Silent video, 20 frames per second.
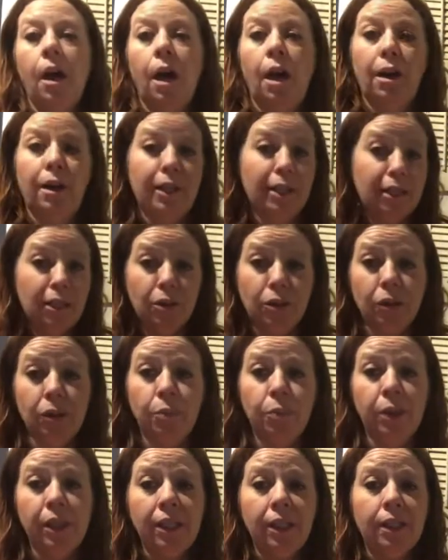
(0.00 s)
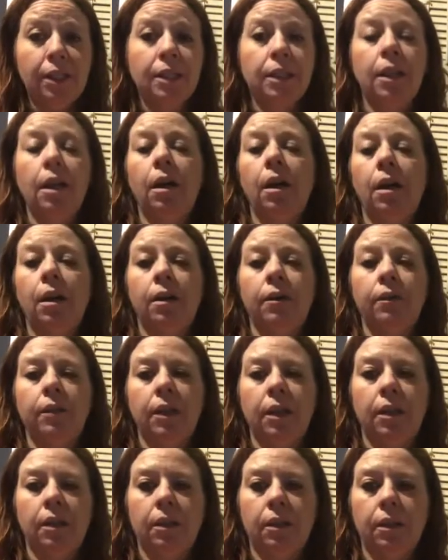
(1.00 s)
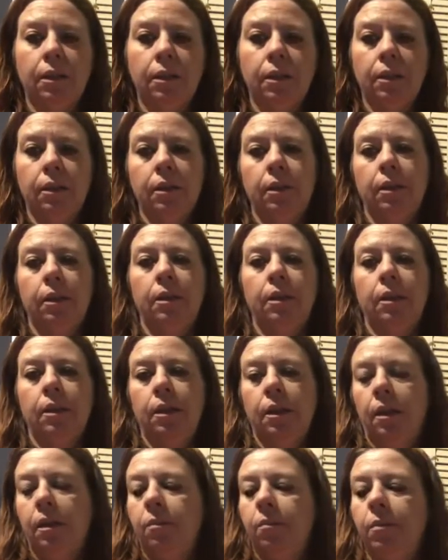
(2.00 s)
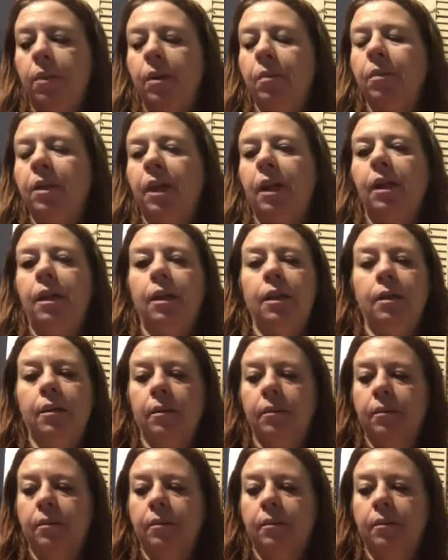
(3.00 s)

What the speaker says: Alright, so it's pretty dissolved and bubbly.